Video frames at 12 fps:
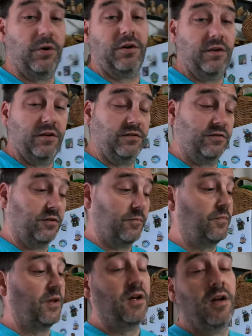what it does.
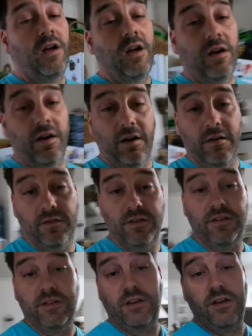
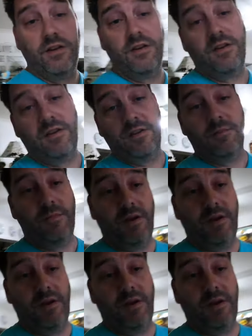Obviously, I am